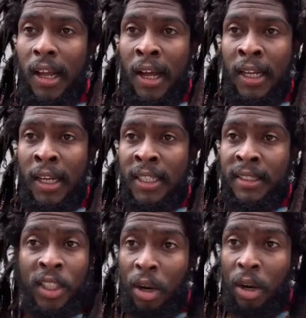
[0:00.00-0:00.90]
and
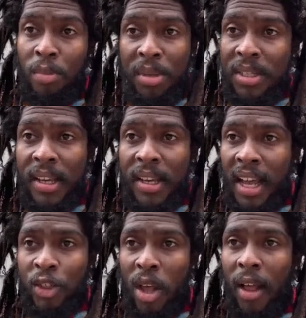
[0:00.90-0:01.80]
it's Chango Music
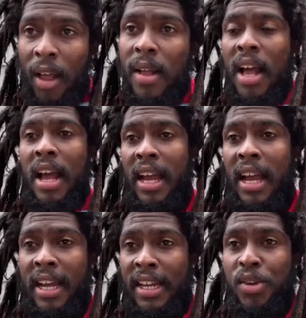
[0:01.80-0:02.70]
as well.
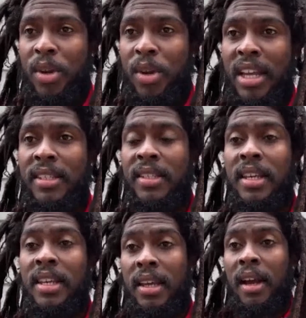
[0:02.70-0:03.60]
And you can
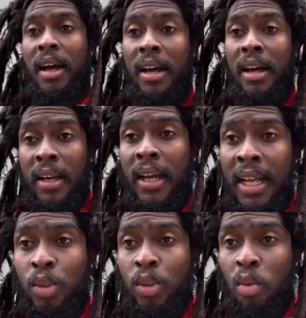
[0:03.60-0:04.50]
see
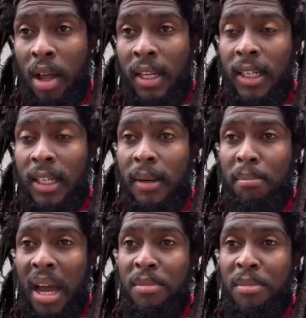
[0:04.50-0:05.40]
as well
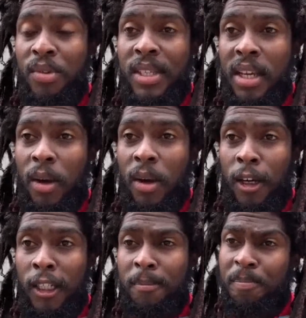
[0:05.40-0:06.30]
my music
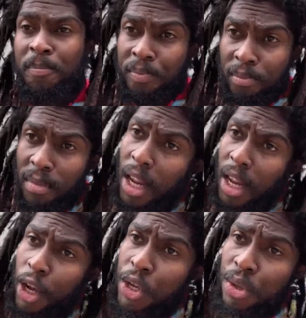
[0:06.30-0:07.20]
on
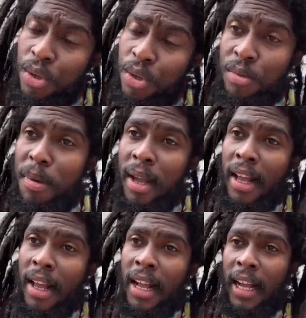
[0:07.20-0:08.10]
YouTube.
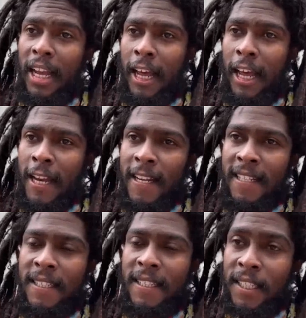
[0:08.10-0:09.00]
and
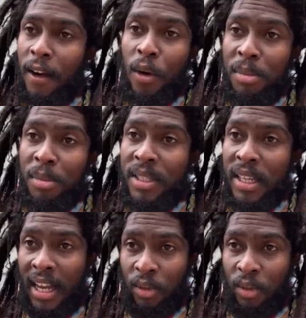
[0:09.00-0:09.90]
it's Chango
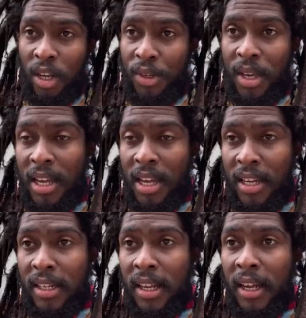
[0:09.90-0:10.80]
Music as well. You
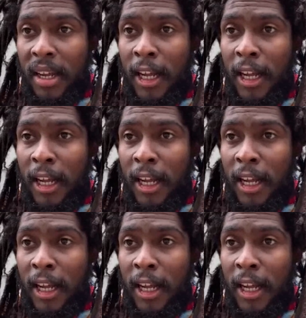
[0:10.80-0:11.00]
can